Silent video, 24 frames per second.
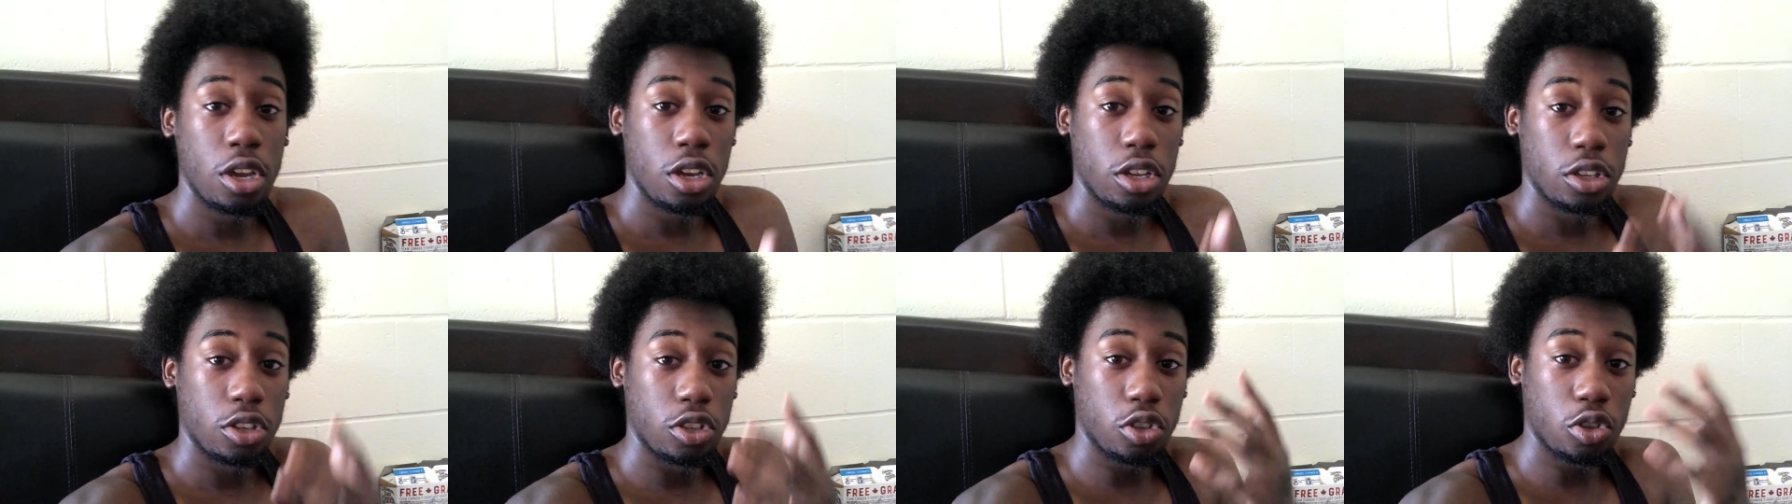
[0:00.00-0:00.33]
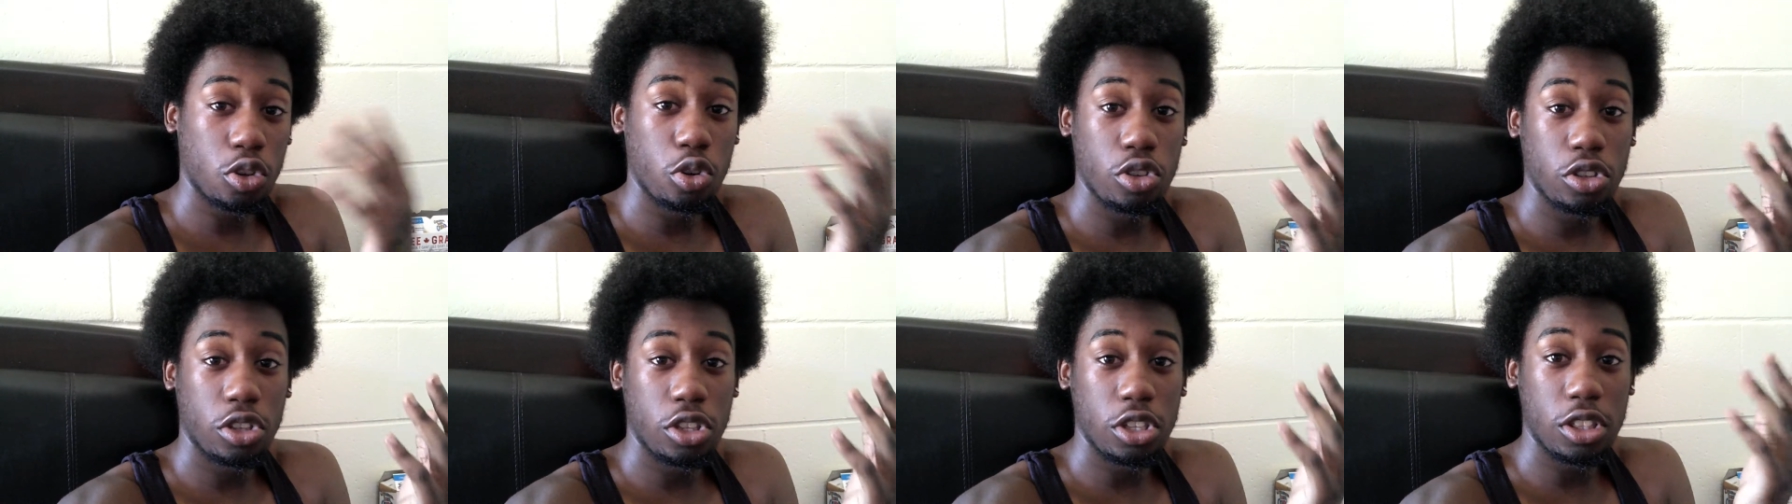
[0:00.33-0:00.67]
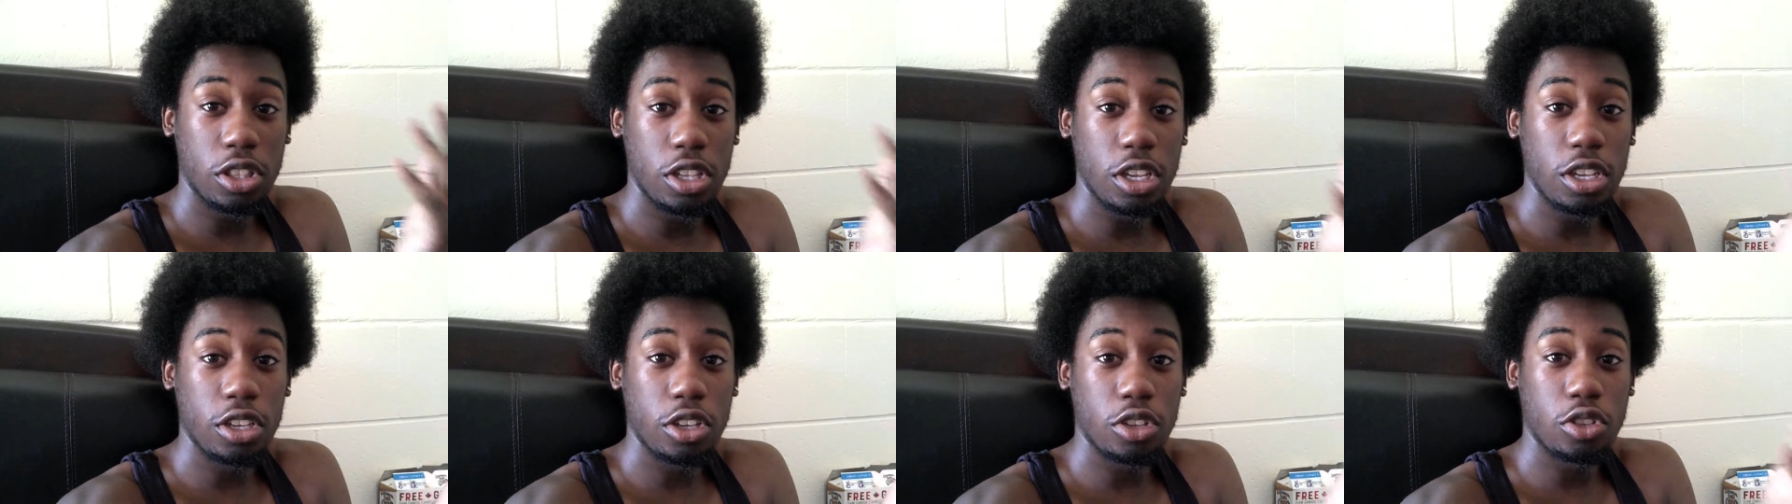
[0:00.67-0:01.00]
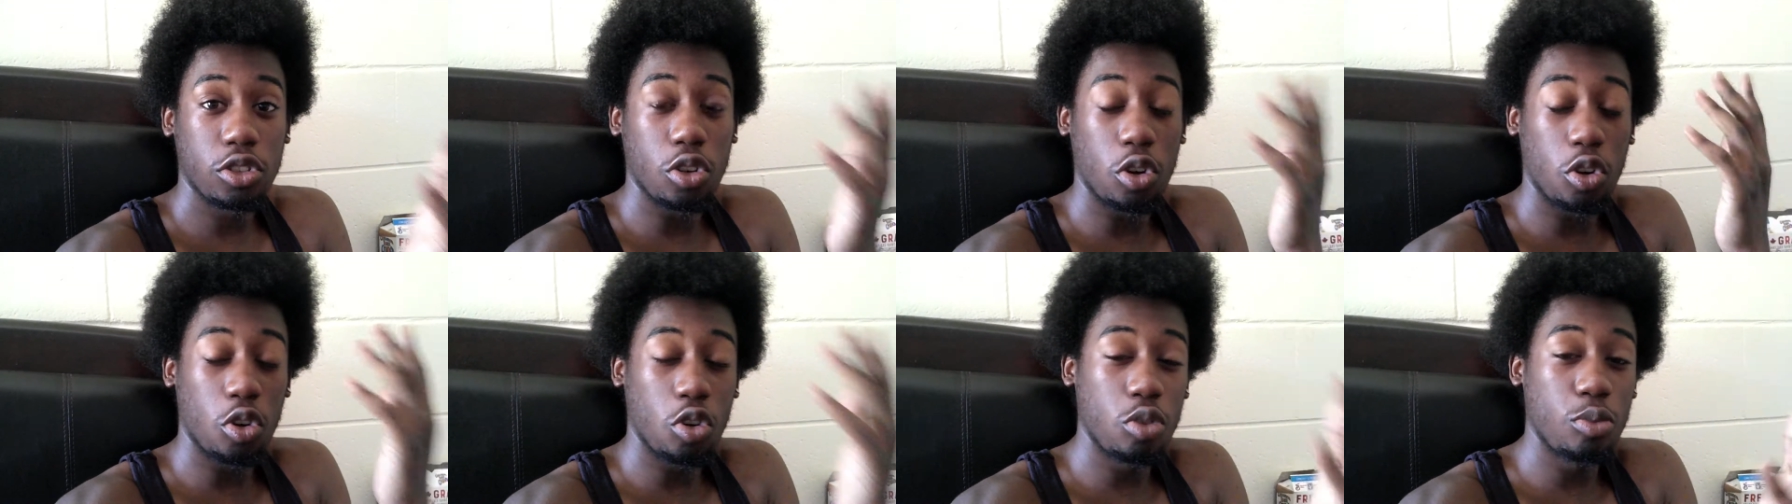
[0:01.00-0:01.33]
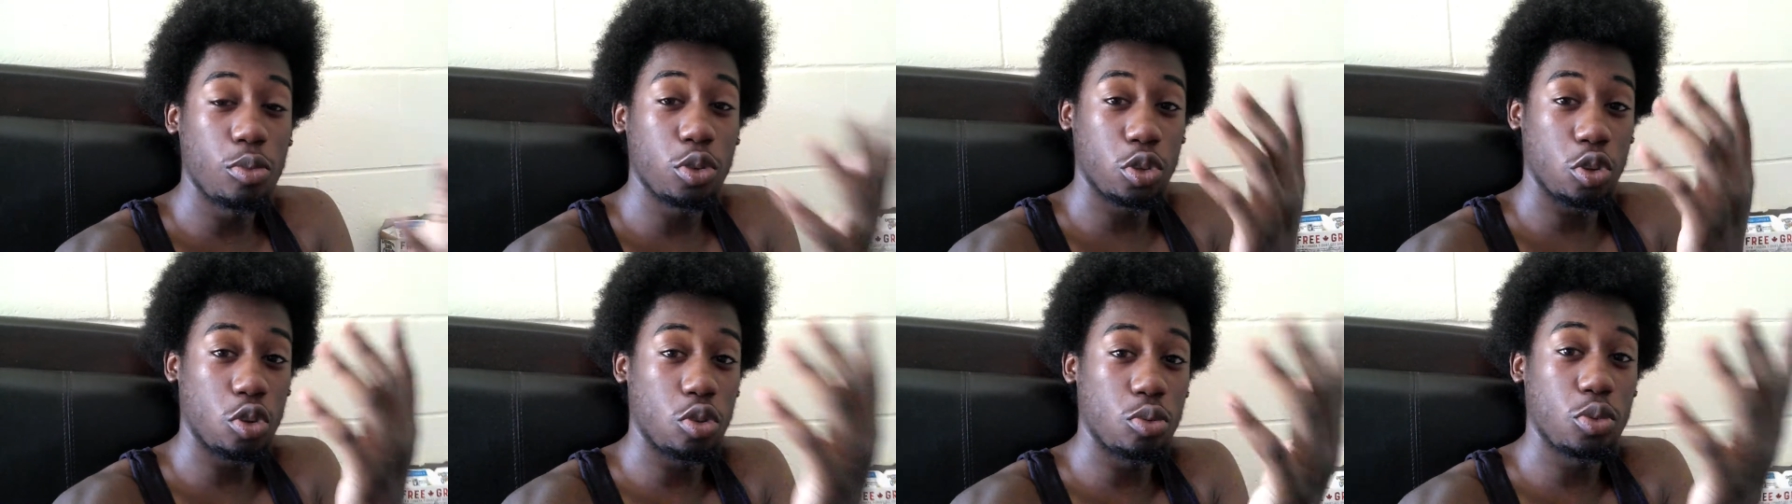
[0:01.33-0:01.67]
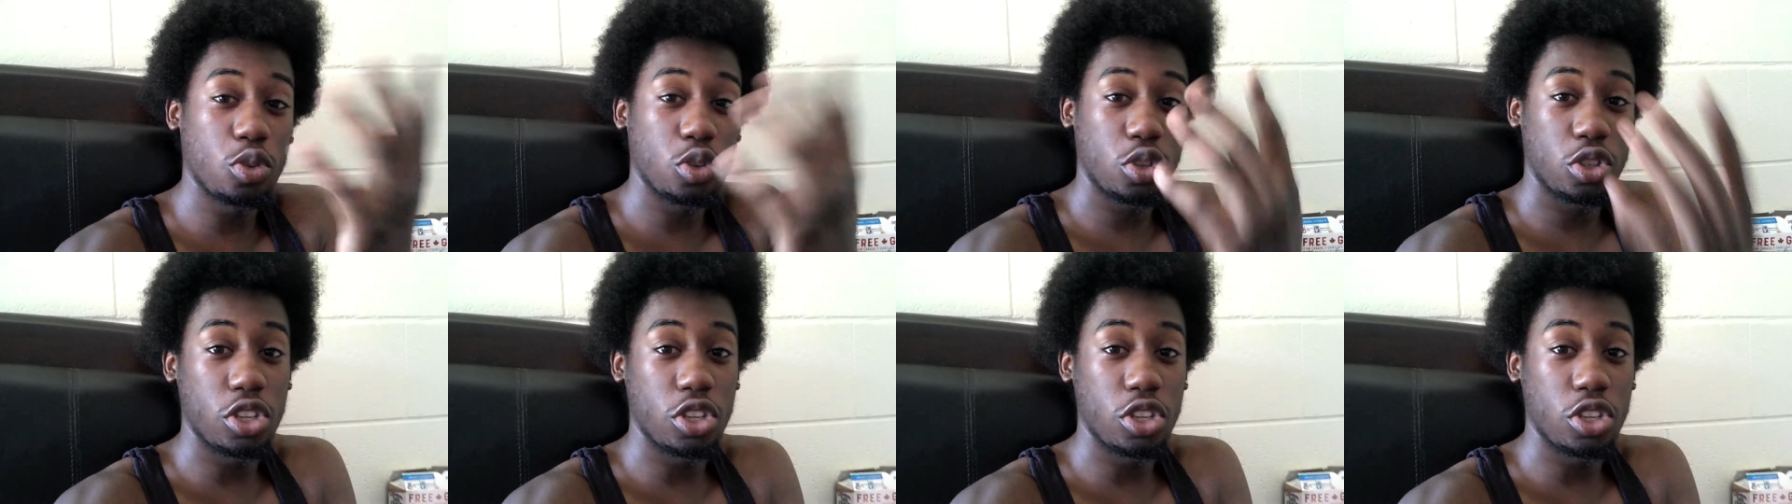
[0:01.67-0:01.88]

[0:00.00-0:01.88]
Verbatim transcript: this quarantine thing is almost almost